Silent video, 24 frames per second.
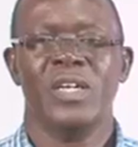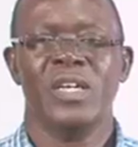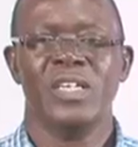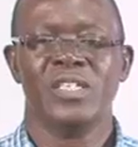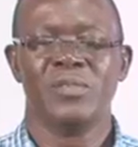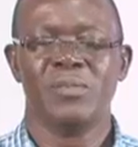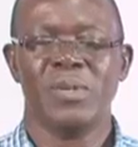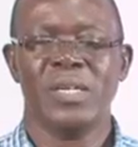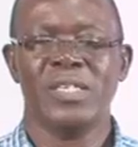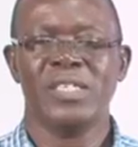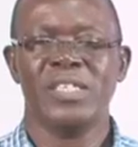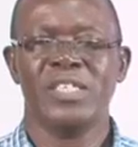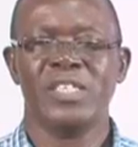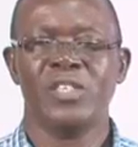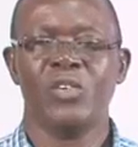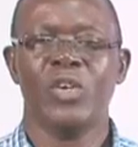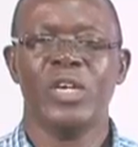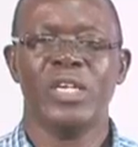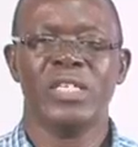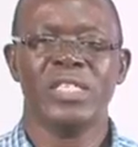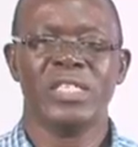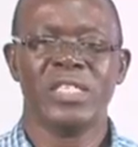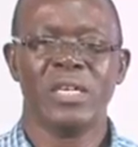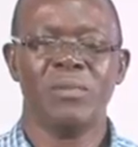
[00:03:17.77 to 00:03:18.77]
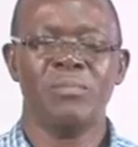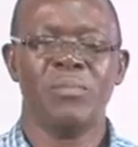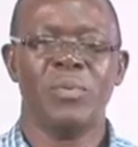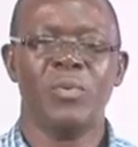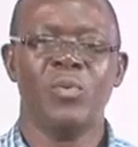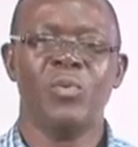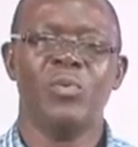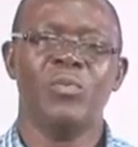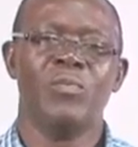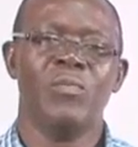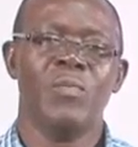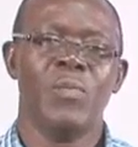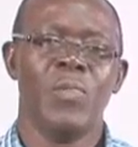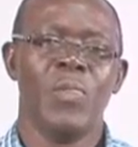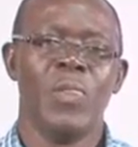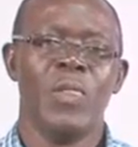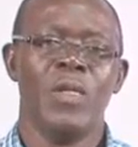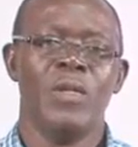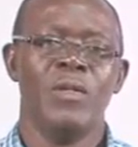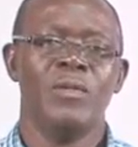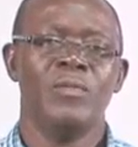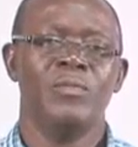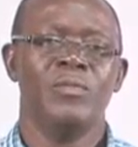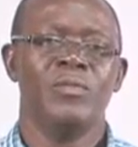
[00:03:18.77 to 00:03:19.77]
explanation or example,
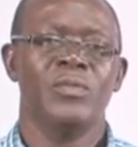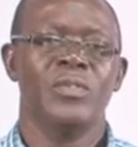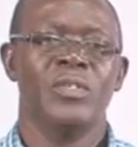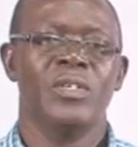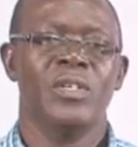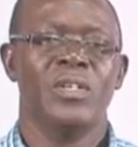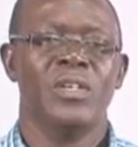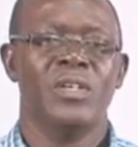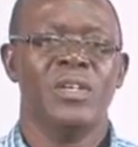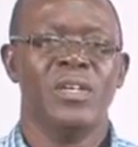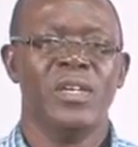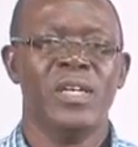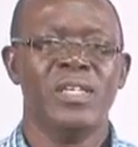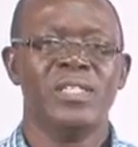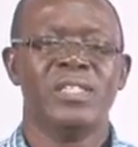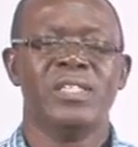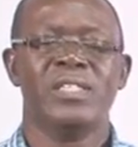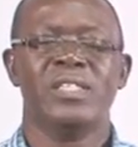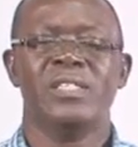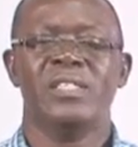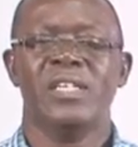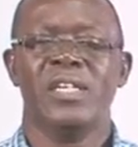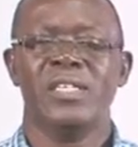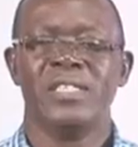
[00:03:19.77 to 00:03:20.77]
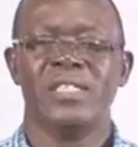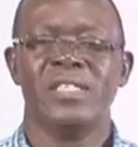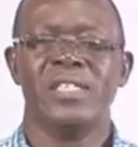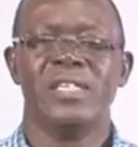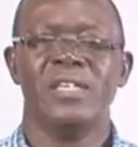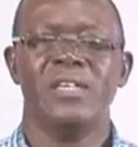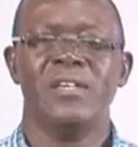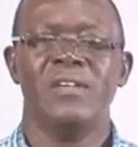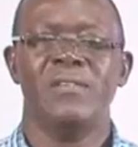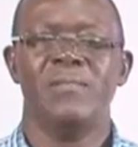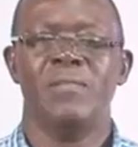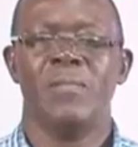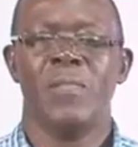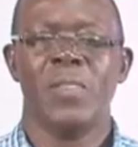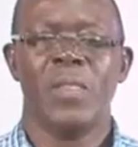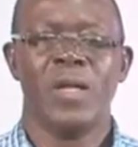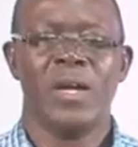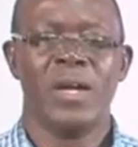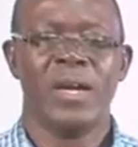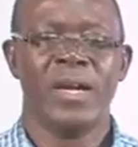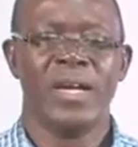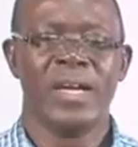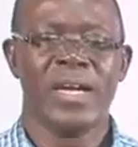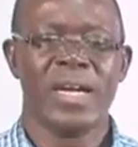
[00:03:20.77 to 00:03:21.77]
let's say
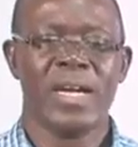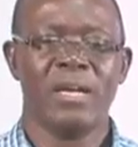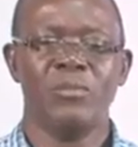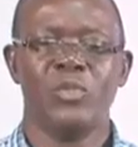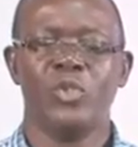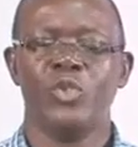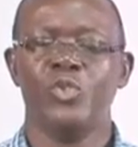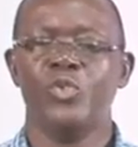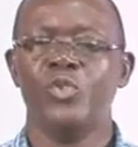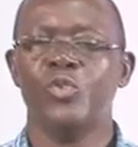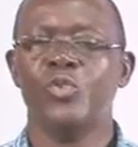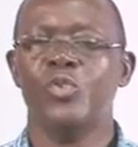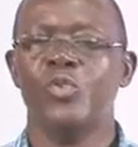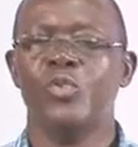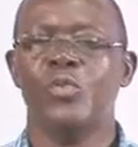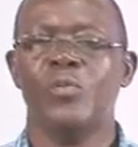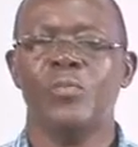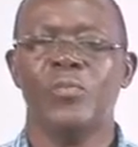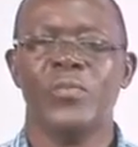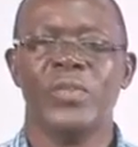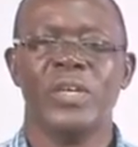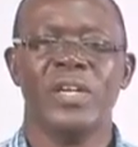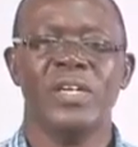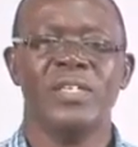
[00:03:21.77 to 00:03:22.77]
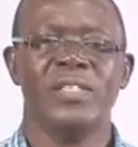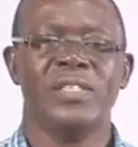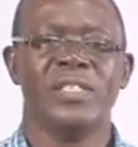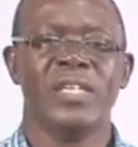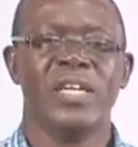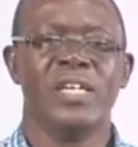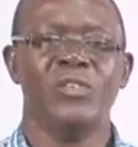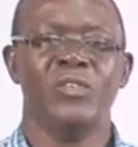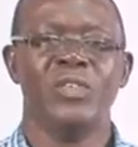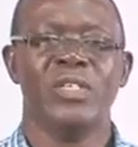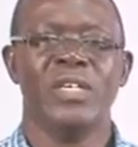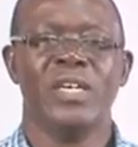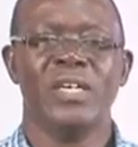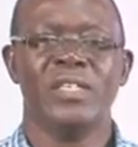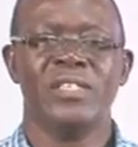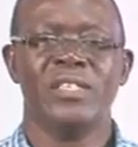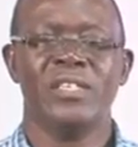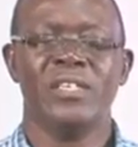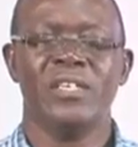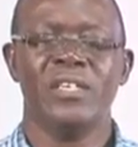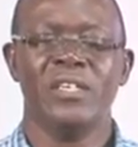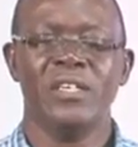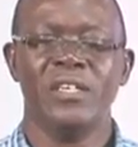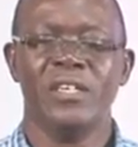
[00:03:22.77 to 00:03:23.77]
I come to you and tell you
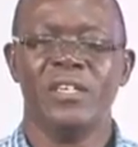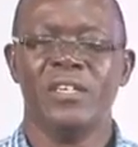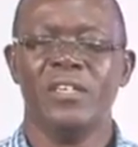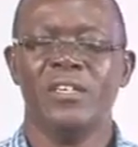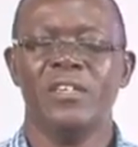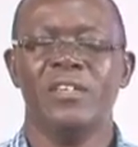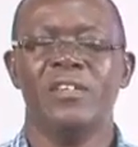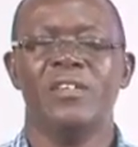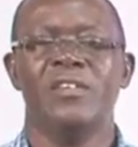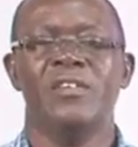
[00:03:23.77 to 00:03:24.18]
that